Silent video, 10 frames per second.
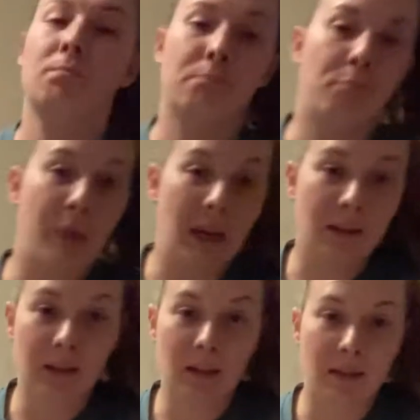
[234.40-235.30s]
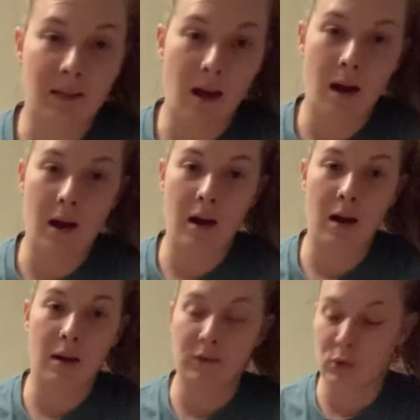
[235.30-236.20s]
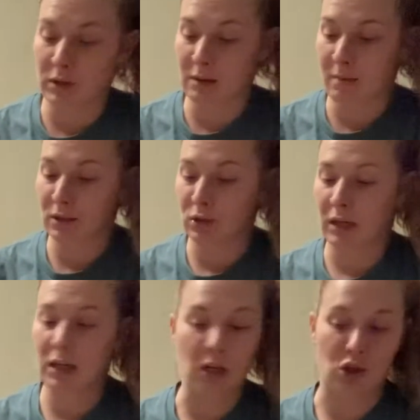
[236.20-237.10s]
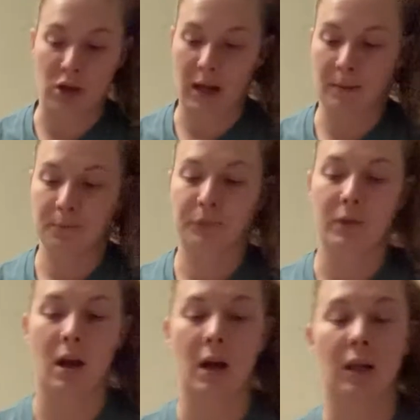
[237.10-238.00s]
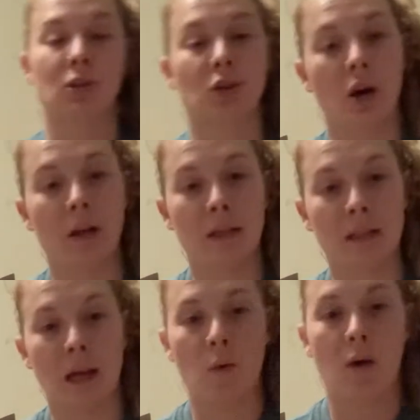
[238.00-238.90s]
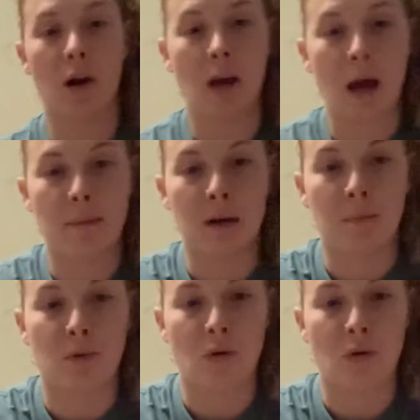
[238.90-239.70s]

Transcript: basics of doing the muzzle conditioning. Starting day 1, I'm going to pull